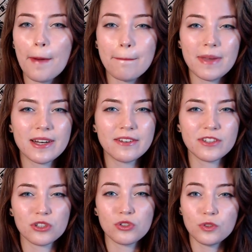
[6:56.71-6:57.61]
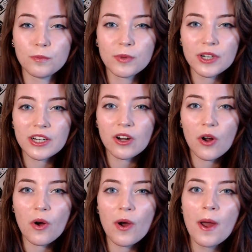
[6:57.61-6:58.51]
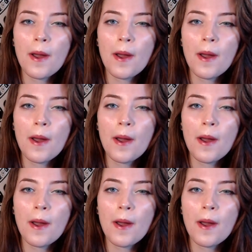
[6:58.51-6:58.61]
a bit of a superhero